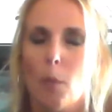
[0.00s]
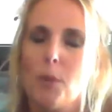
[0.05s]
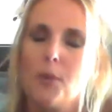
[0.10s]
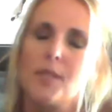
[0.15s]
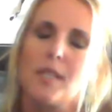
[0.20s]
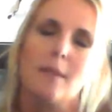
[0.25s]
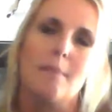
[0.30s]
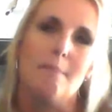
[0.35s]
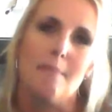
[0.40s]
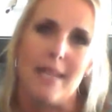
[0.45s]

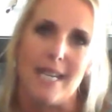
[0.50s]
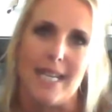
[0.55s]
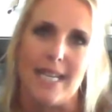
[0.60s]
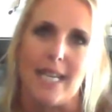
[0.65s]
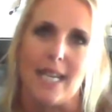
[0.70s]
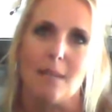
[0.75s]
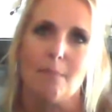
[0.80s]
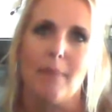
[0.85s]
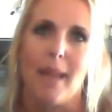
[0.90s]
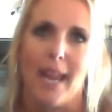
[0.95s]

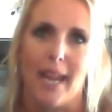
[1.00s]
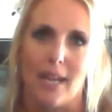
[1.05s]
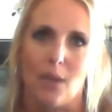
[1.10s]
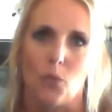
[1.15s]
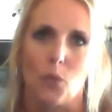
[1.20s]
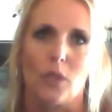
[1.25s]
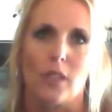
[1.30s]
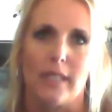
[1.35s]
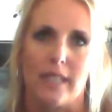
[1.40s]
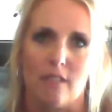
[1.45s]
immediate pain
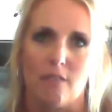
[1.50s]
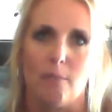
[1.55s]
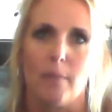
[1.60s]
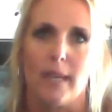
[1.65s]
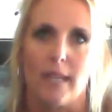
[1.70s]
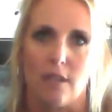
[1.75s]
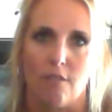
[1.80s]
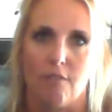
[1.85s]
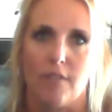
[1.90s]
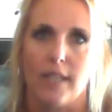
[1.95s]
relief
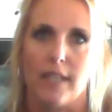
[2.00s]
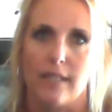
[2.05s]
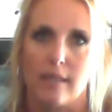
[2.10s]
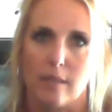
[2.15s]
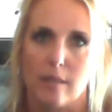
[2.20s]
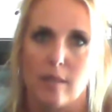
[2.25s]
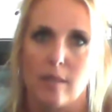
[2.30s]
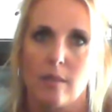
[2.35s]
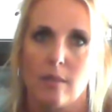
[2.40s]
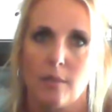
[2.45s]

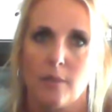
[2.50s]
benefits